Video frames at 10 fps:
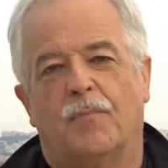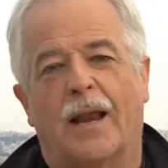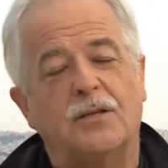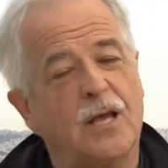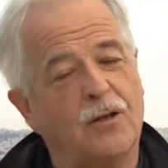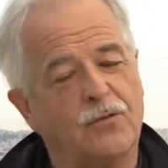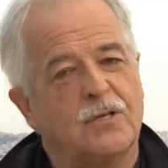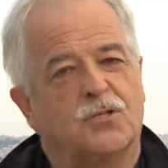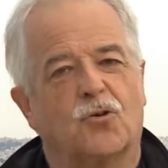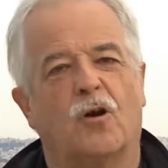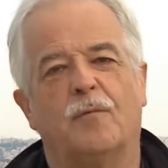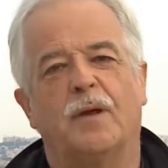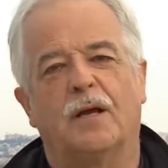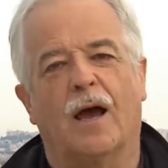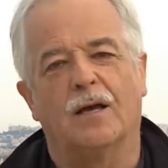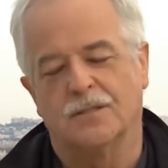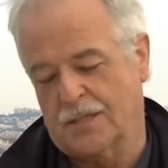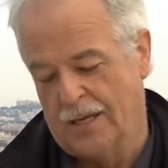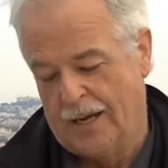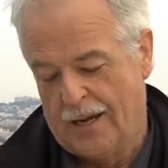But I tell you this story
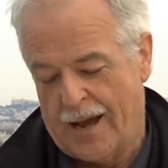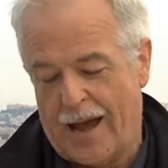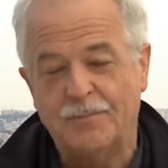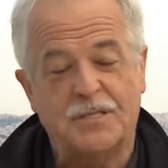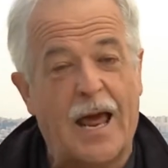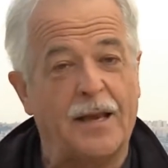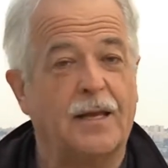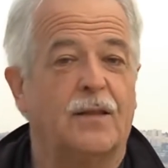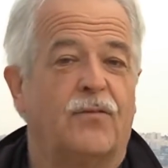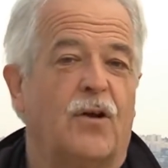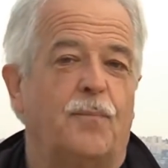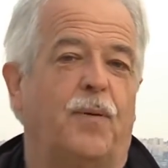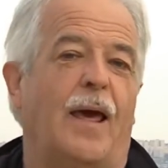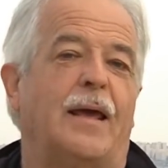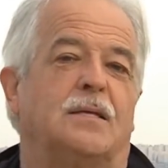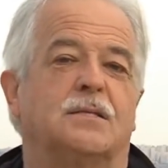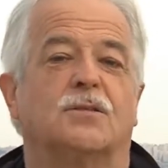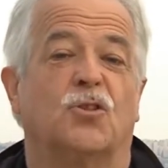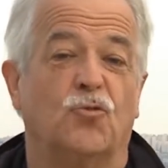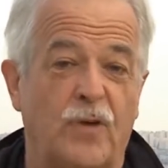because I'm standing in the very
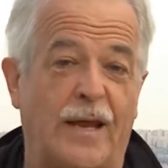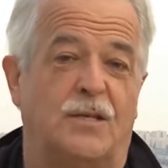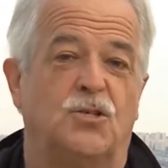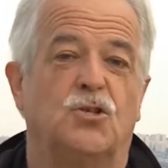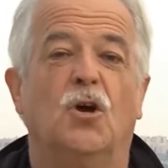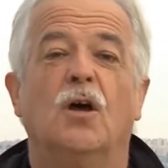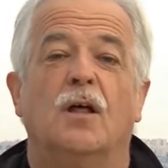place, the ridge,